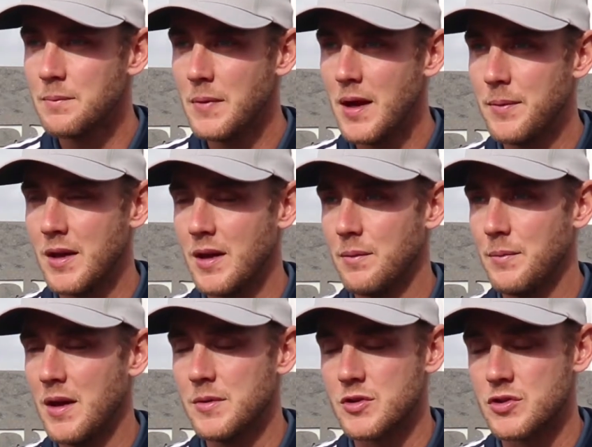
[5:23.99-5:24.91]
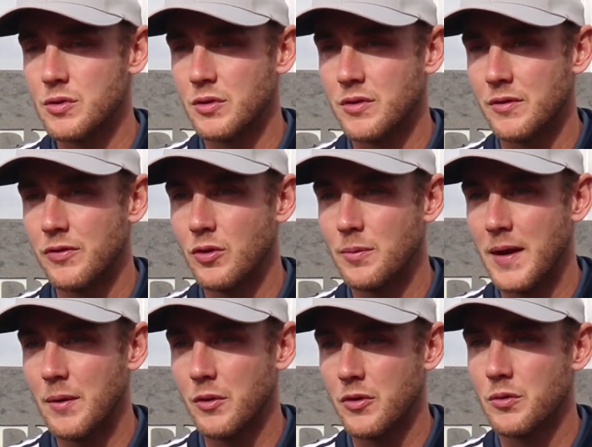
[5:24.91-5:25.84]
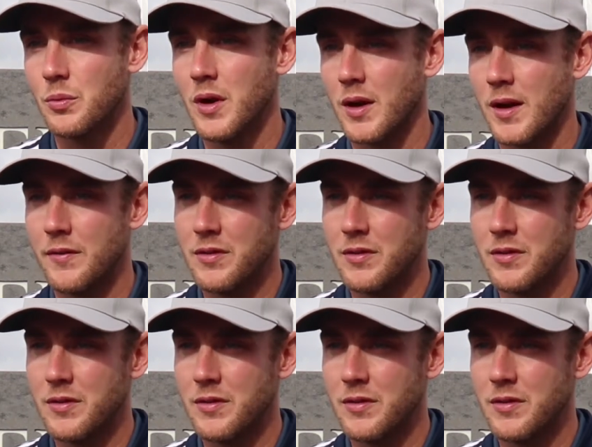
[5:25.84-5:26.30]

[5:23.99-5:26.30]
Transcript: maybe a shorter format could work.